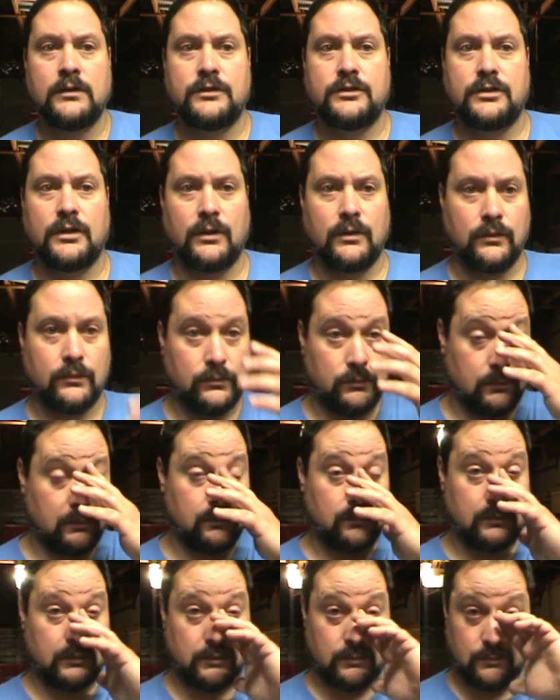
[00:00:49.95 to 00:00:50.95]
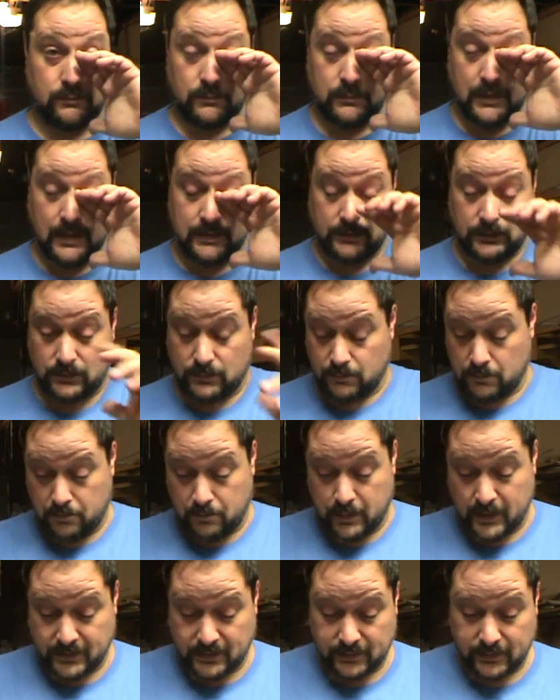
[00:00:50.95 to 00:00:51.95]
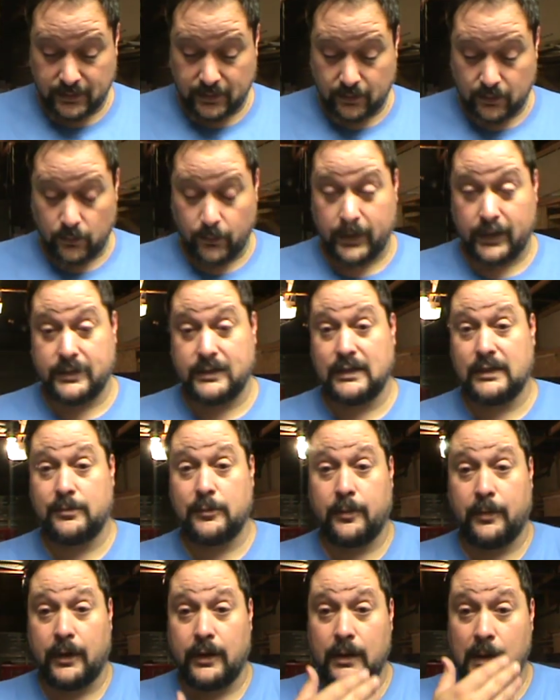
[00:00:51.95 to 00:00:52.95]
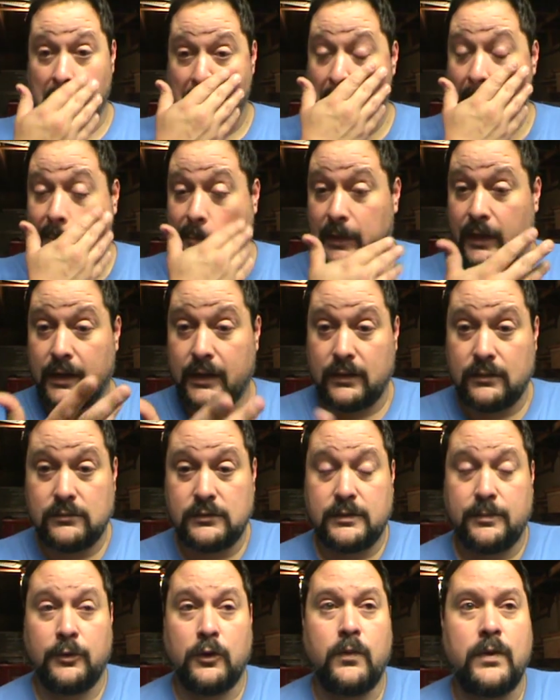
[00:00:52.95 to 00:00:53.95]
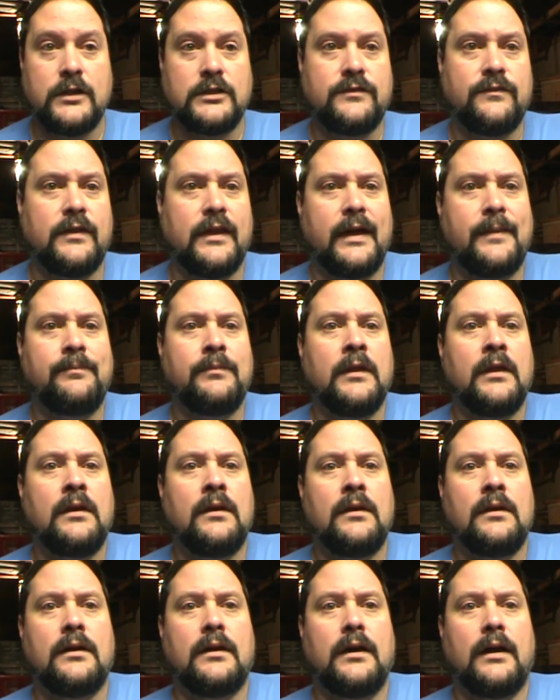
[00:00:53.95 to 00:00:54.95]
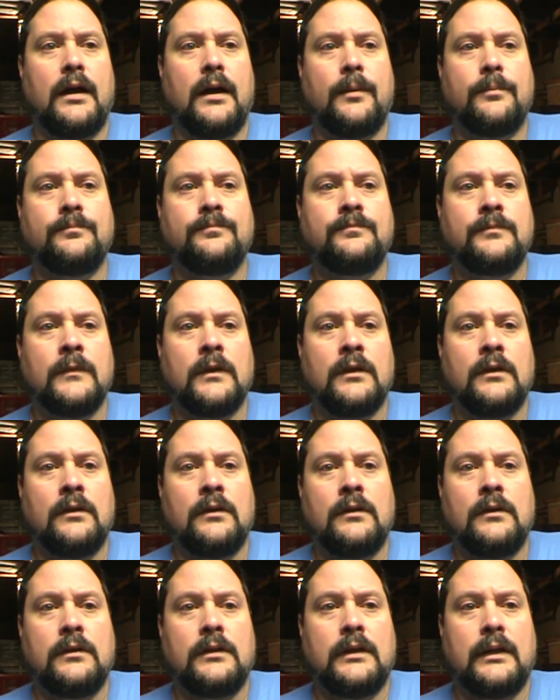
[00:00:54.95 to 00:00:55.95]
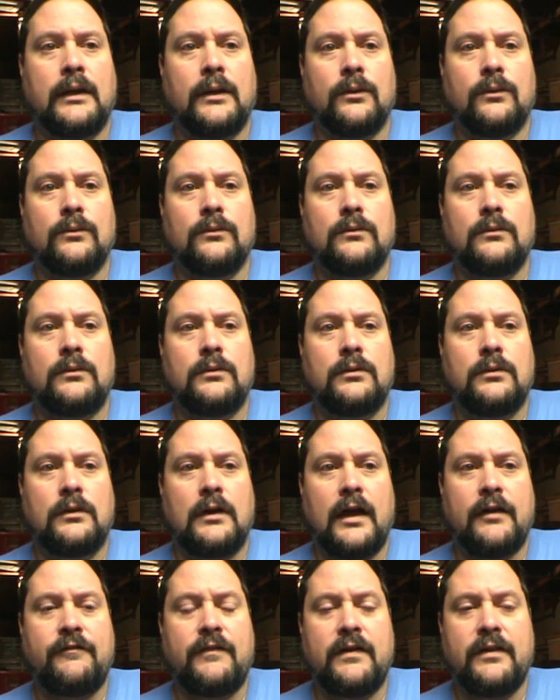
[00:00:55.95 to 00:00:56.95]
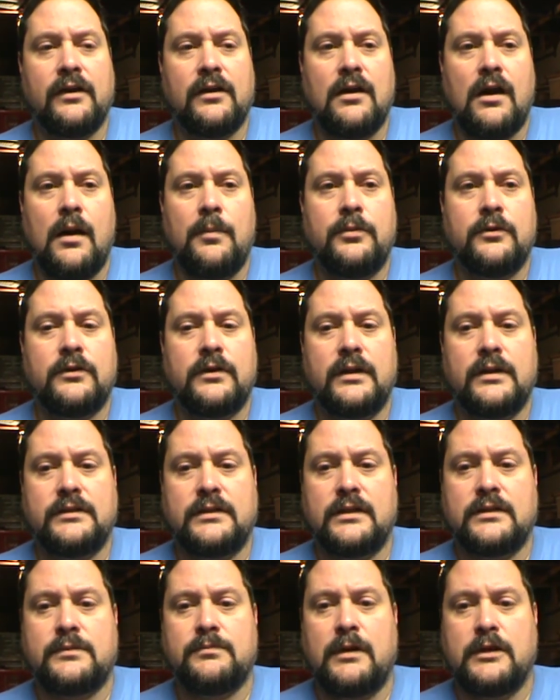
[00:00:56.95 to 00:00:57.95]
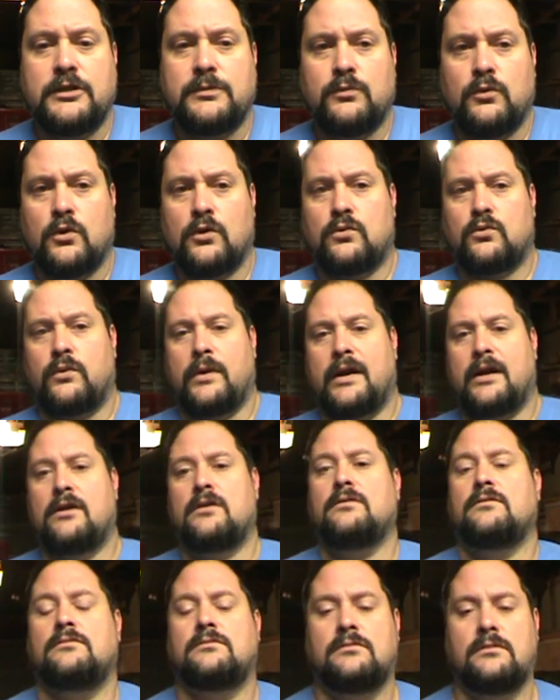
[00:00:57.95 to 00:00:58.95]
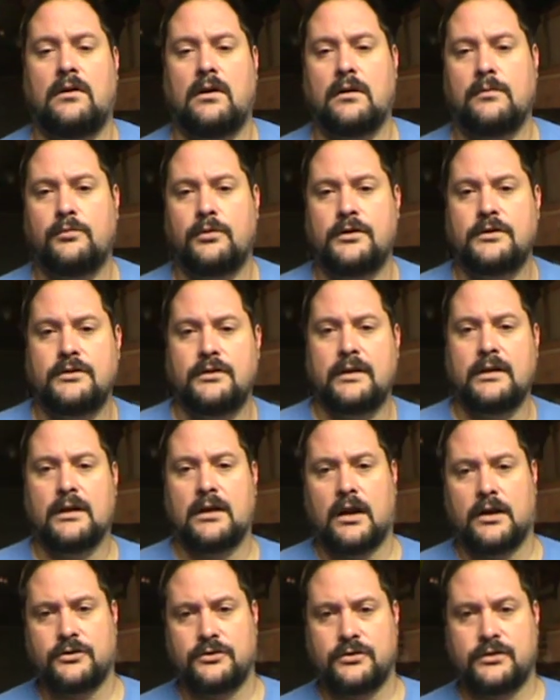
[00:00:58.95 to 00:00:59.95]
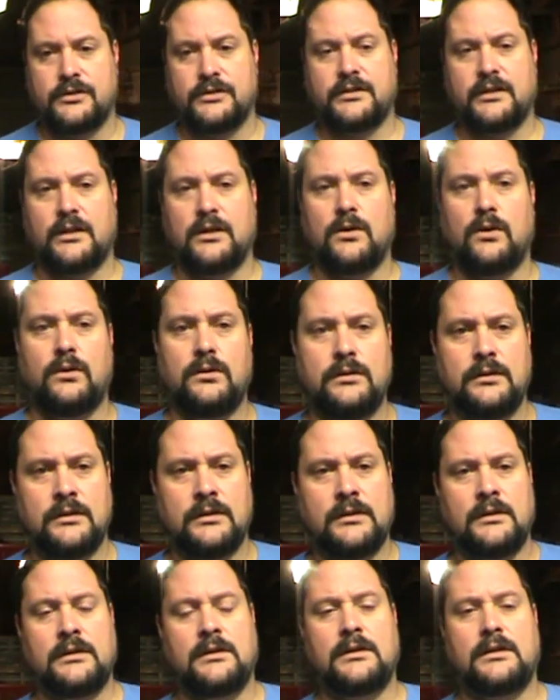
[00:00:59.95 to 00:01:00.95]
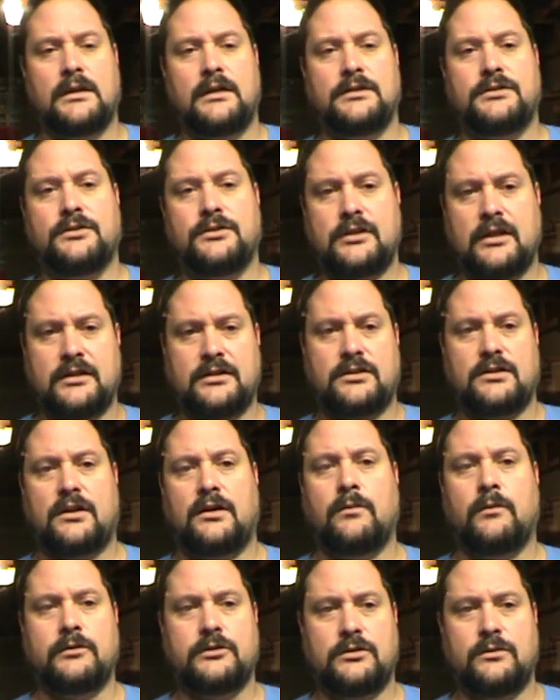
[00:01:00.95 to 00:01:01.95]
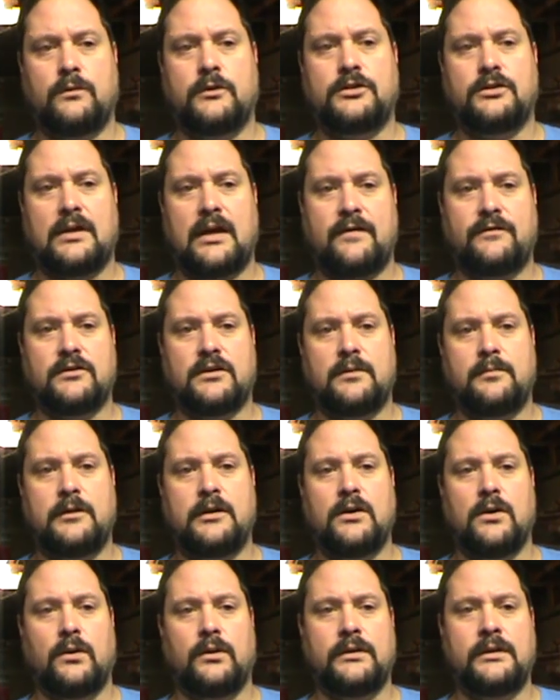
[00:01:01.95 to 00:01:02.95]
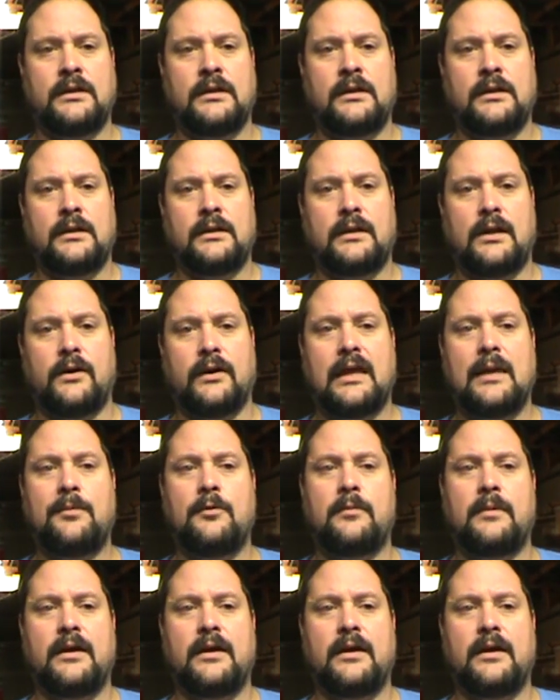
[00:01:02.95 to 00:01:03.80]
so that's basically the, the, way to tell them apart. I've been getting some requests for that. Um, now, I found that copper is, is much more rare on printer ink cartridges than gold, uh, so chances are what you, what you have is going to be gold. Now keep in